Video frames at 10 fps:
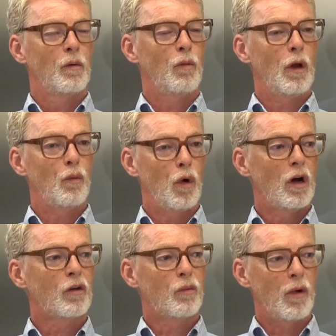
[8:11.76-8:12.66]
We
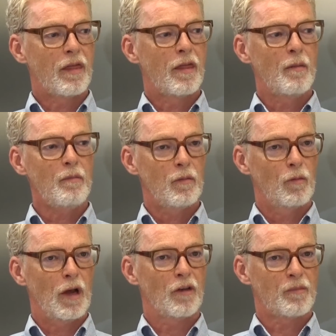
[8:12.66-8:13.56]
worked with them,
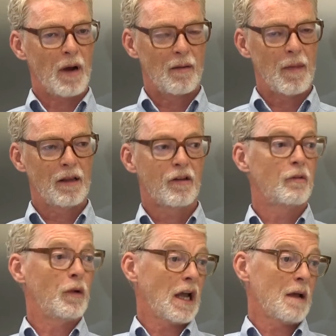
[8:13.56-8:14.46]
we
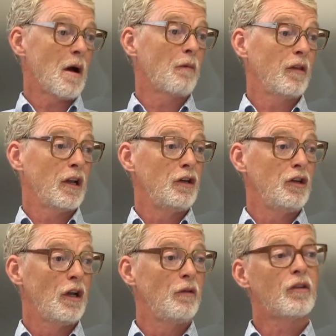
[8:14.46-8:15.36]
experimented, we came up with a
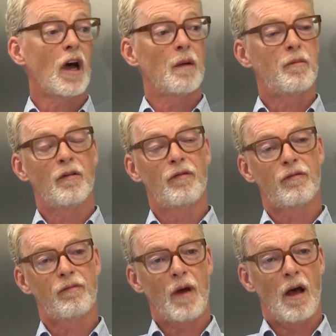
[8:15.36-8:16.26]
new type of
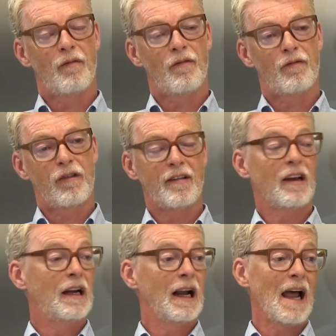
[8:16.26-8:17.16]

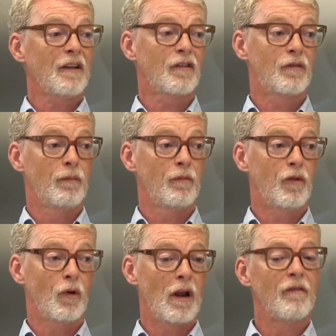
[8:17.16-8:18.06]
fritted glass
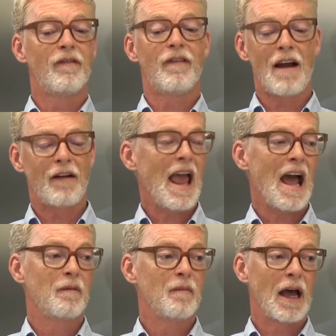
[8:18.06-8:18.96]
for it, very
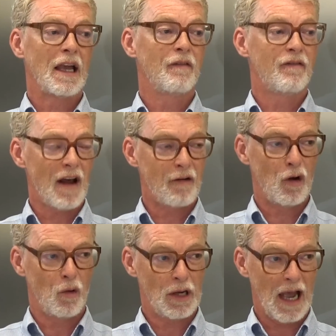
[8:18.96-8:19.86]
handmade, very
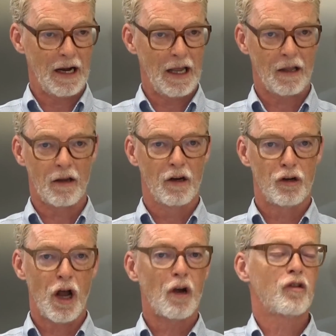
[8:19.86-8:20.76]
organic.
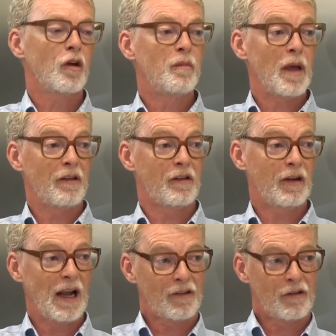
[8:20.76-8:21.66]
No 2 bits of
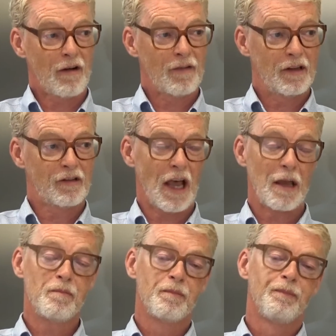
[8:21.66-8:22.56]
glass are ever the same.